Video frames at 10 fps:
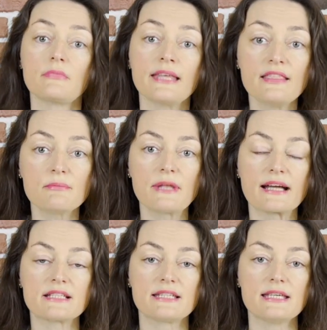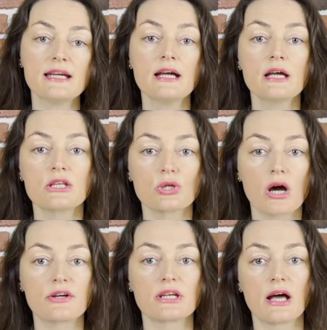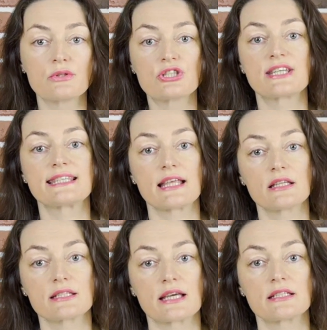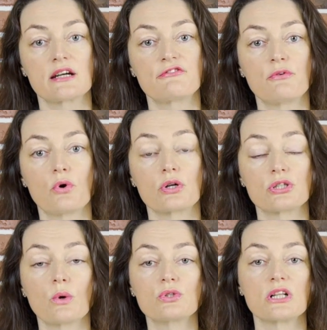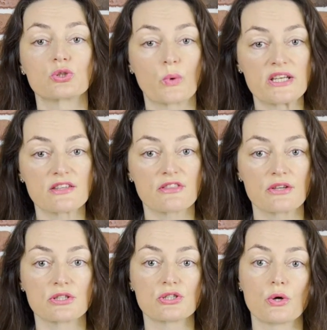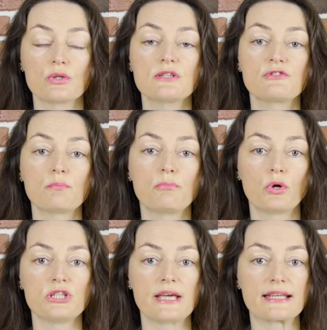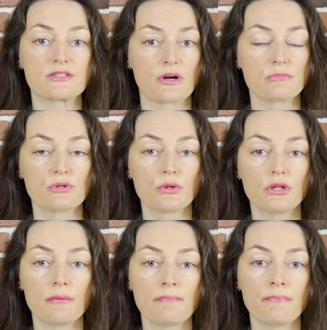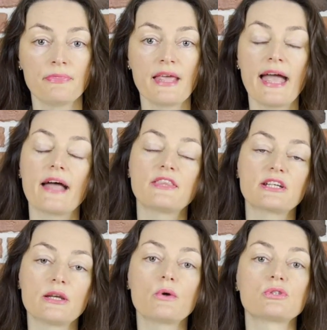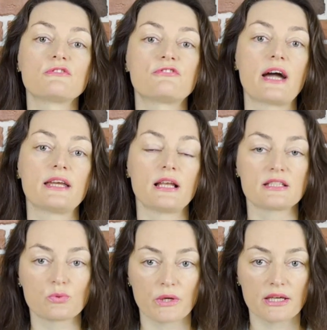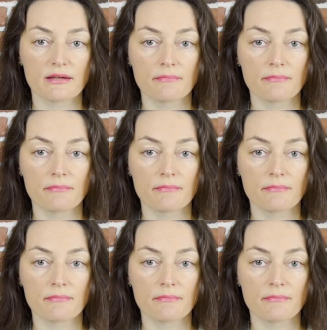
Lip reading: In the Black Sea, SOCAR announced sales tender for total 20,000 tons from Poti and Trabzon that closed on Friday last week.